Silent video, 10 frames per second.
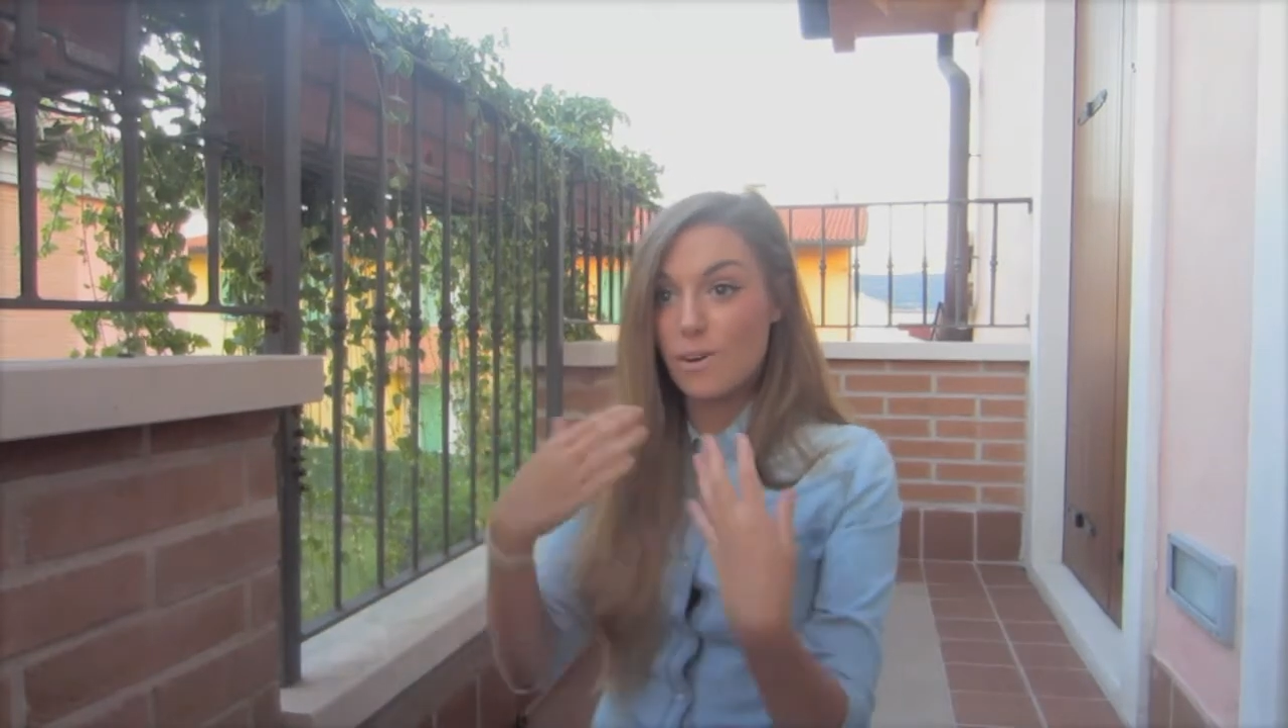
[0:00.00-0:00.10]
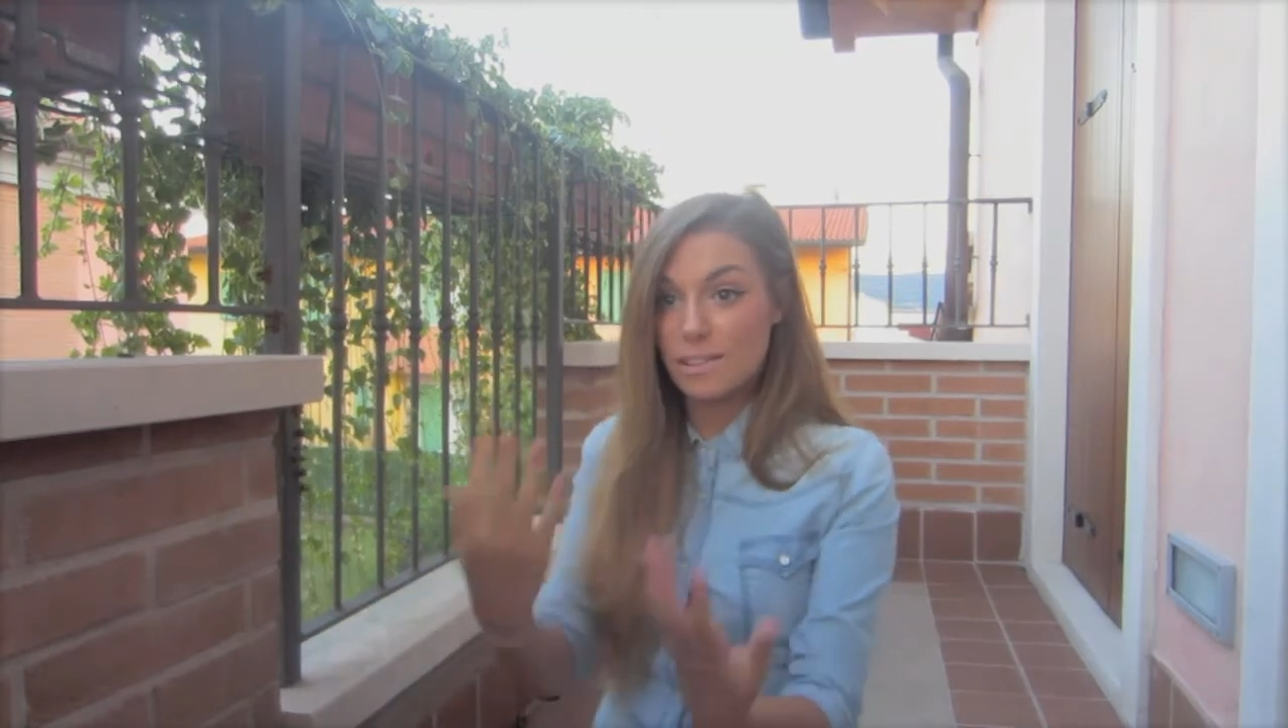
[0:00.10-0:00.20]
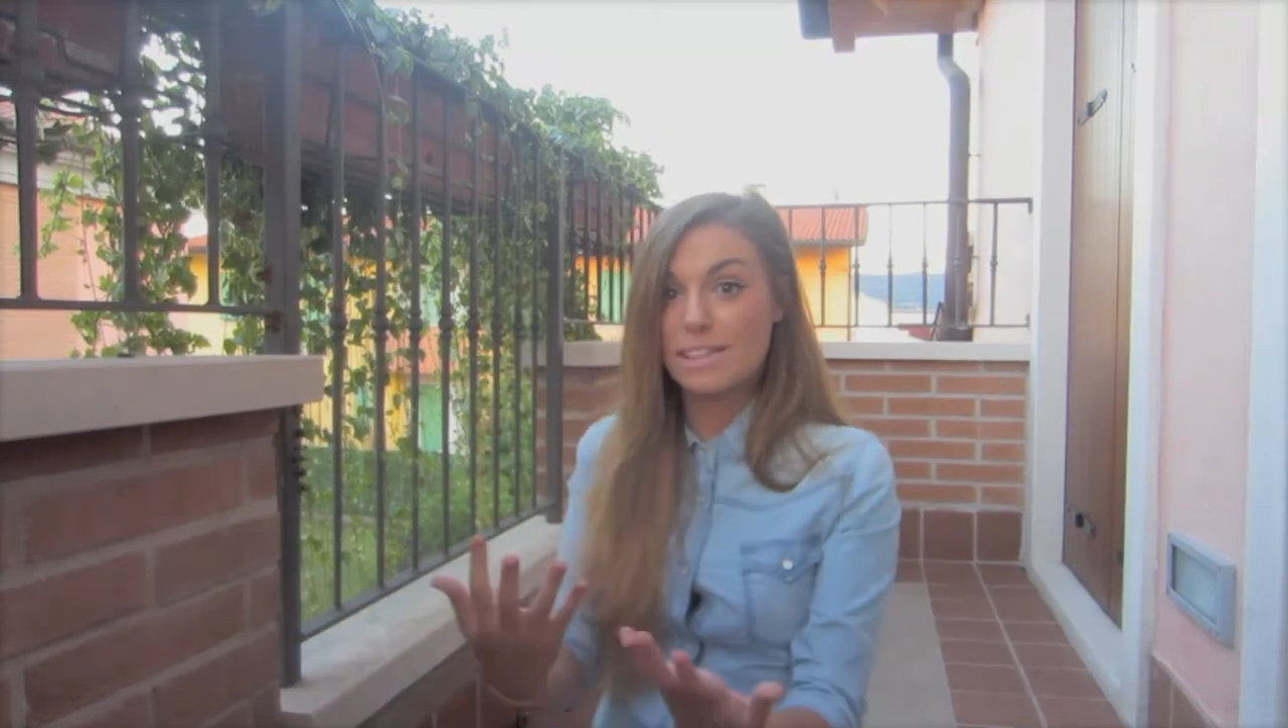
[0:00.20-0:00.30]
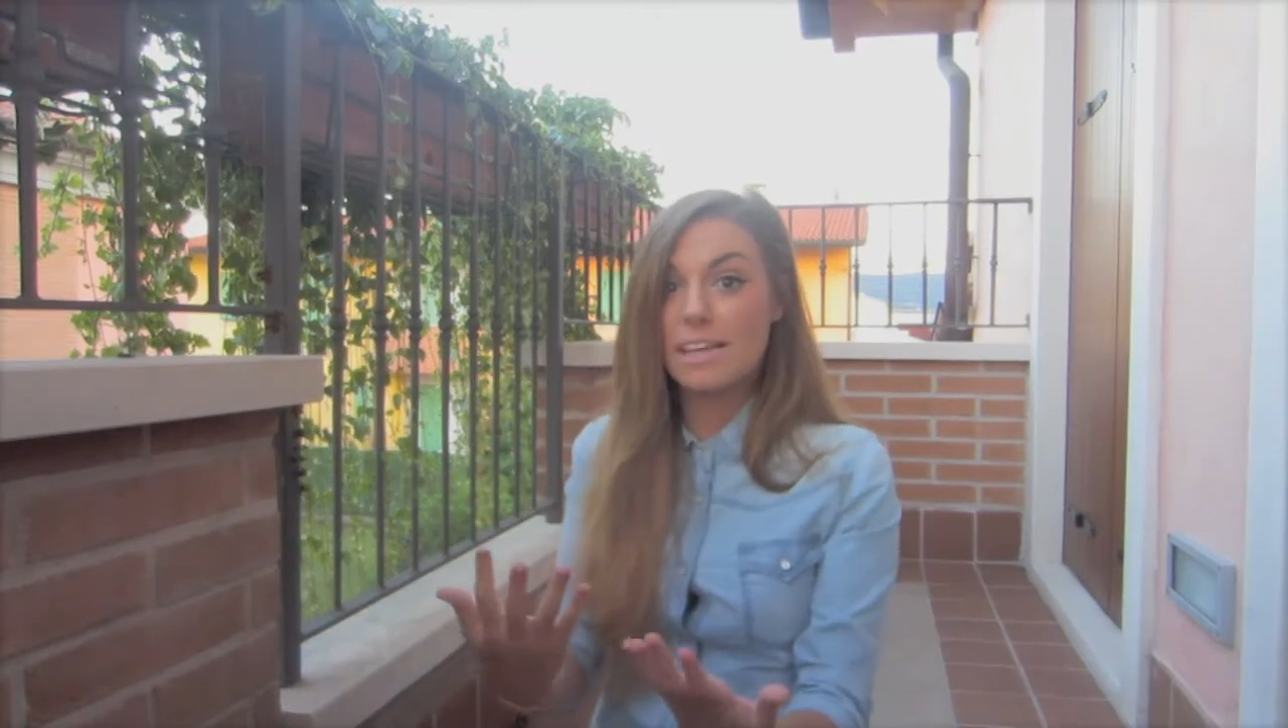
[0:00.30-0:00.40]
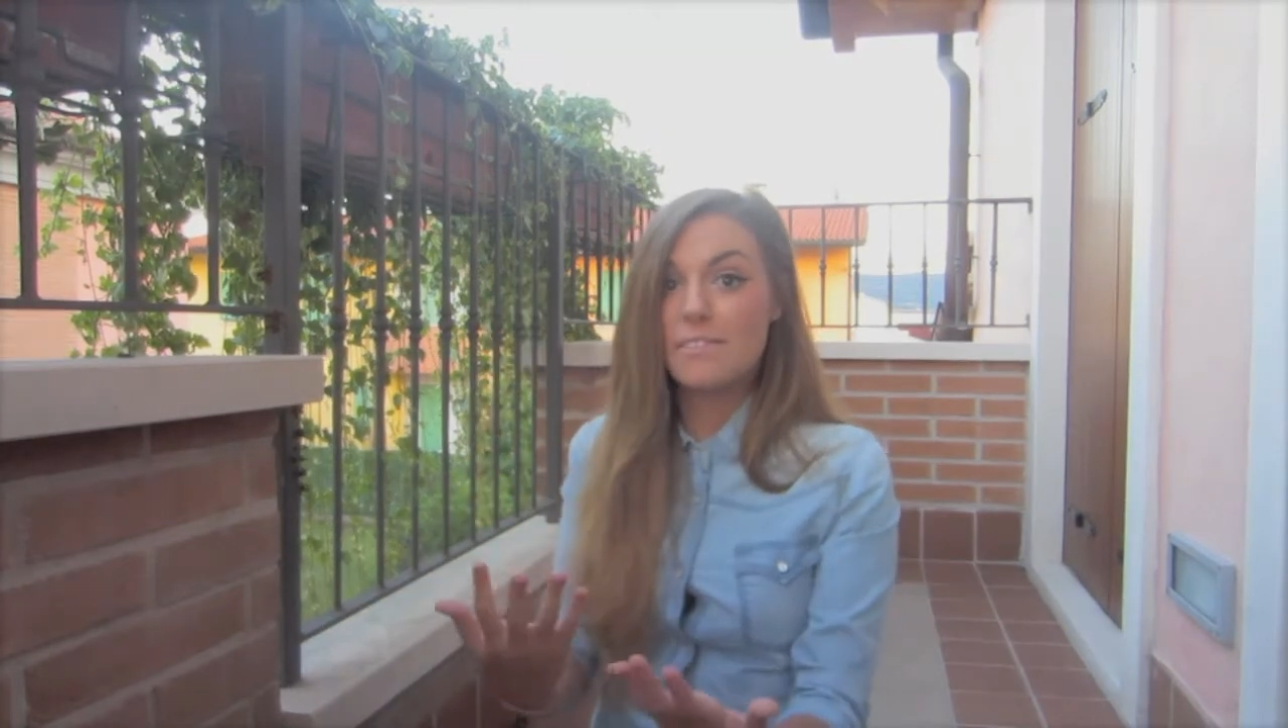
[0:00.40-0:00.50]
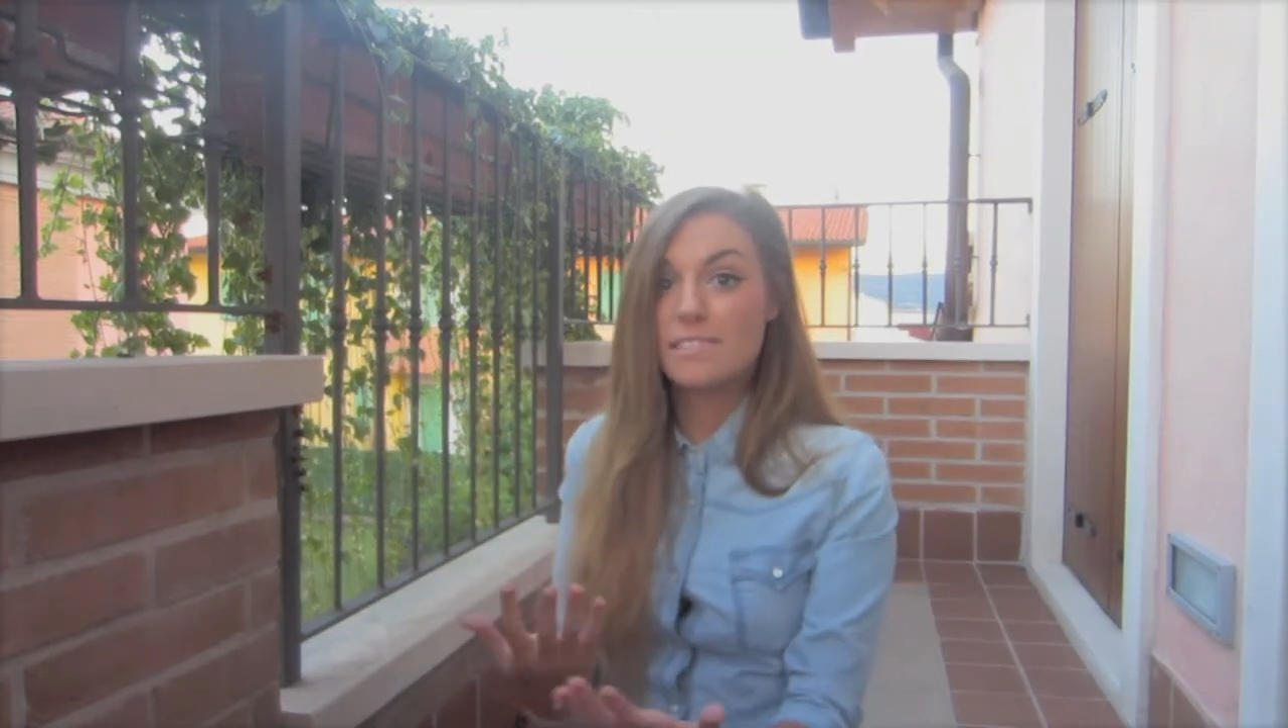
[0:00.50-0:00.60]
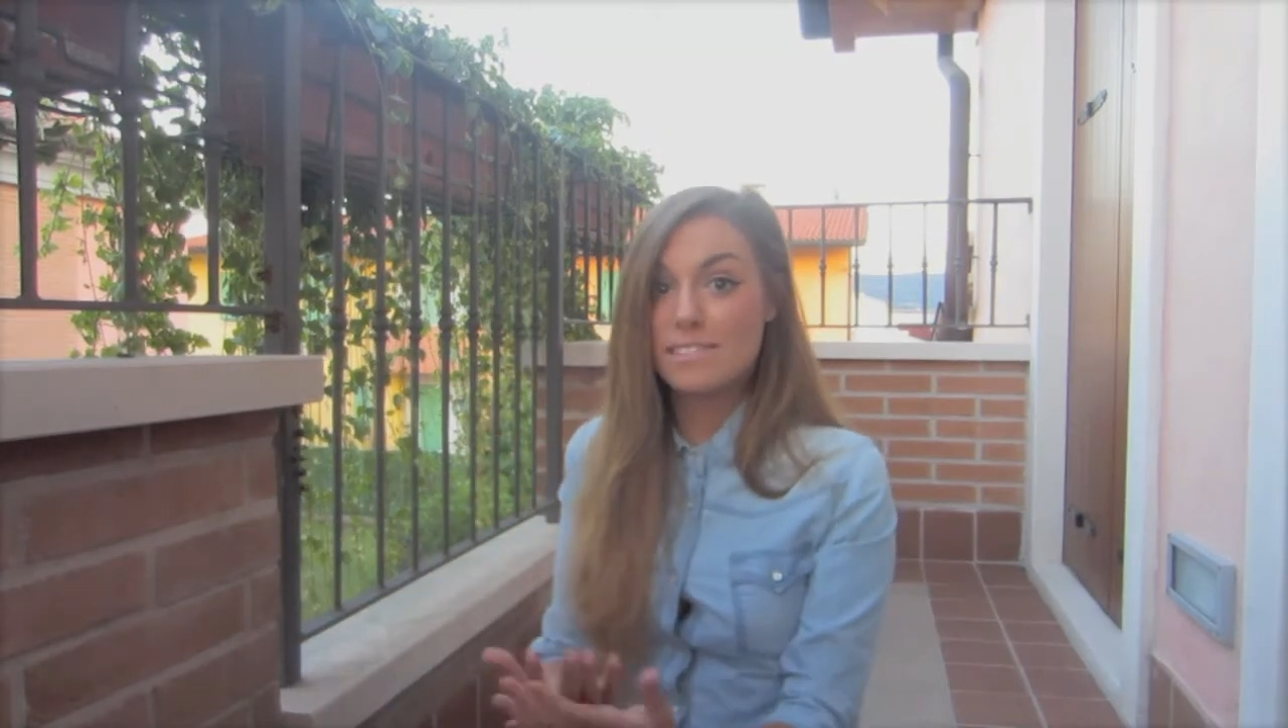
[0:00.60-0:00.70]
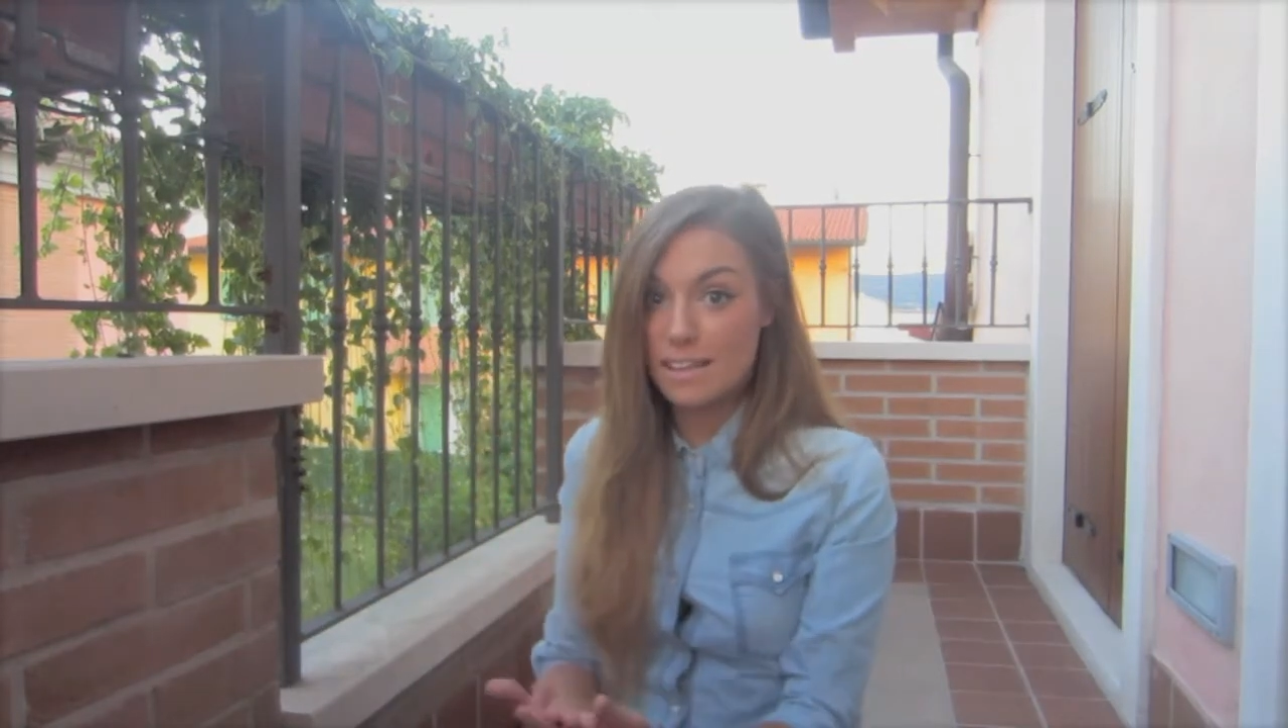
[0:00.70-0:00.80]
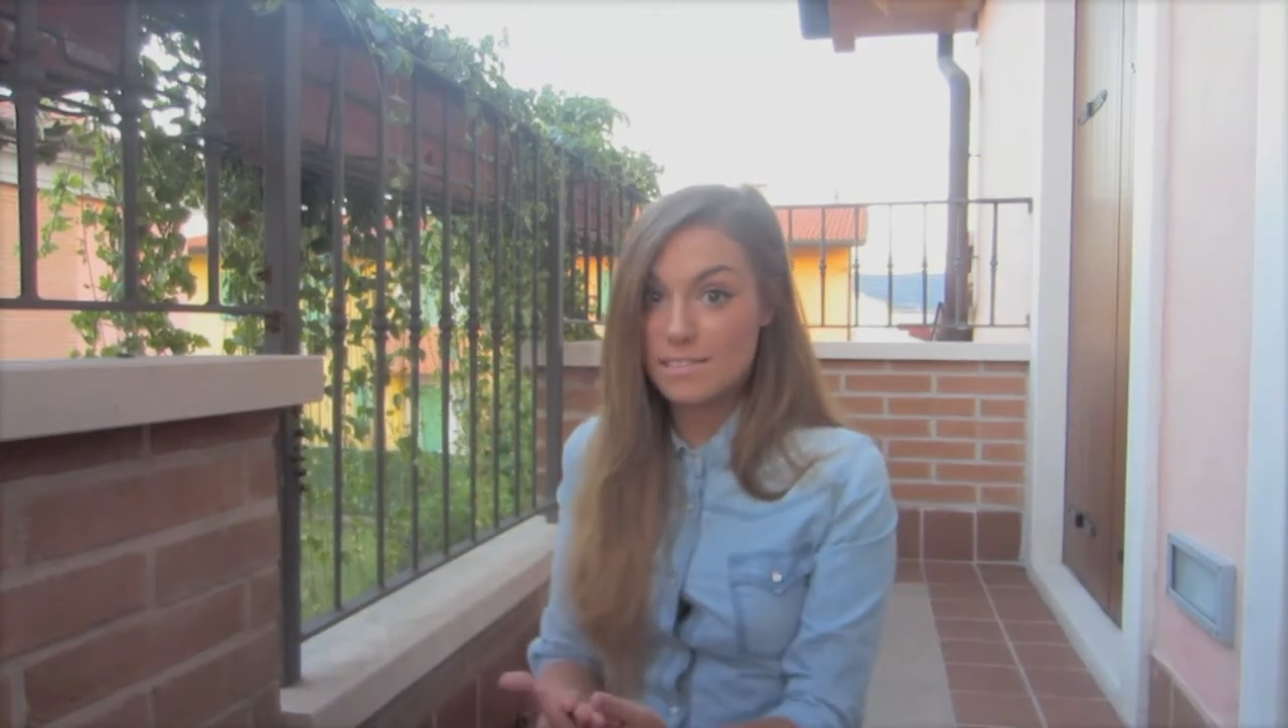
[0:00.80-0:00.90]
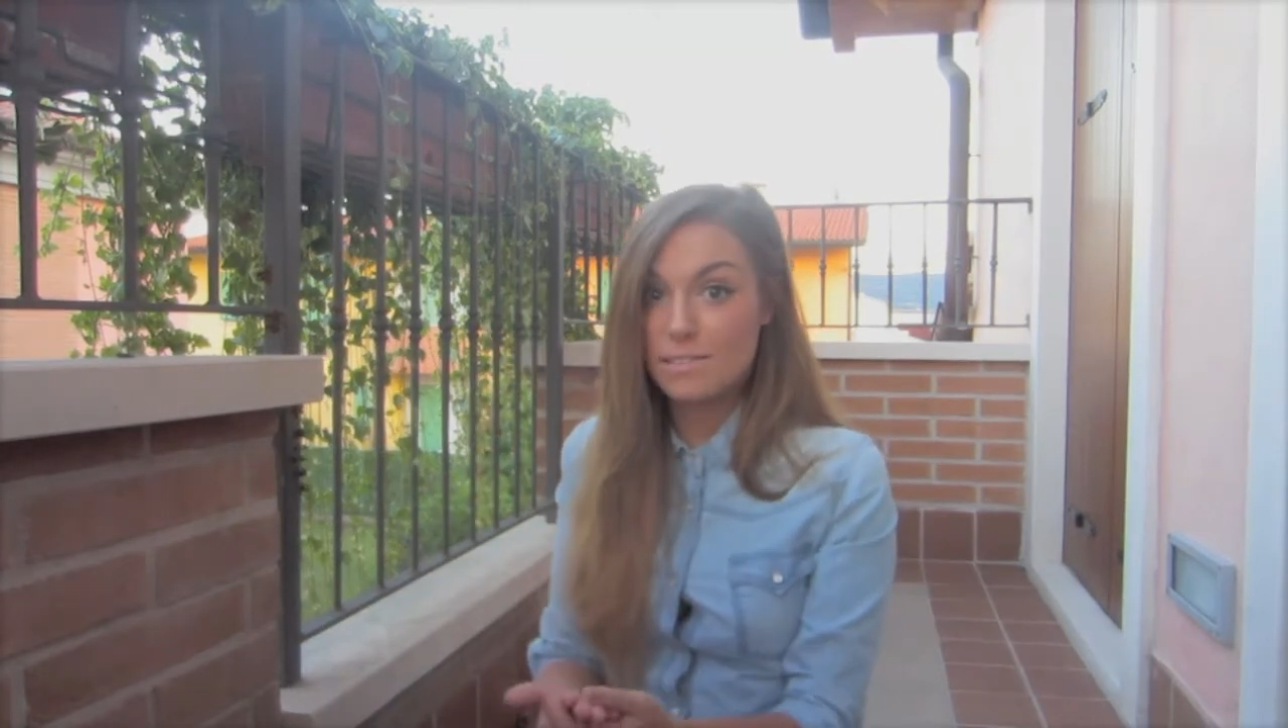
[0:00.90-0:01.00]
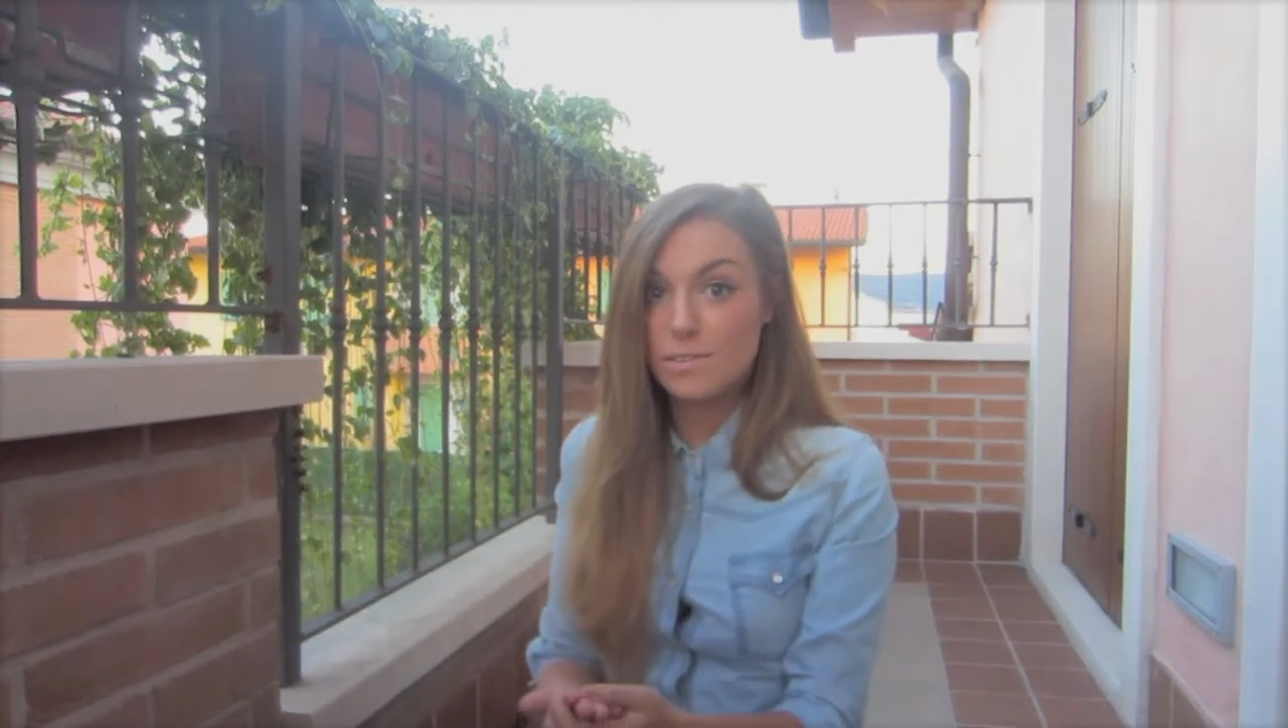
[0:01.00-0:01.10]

what gives sense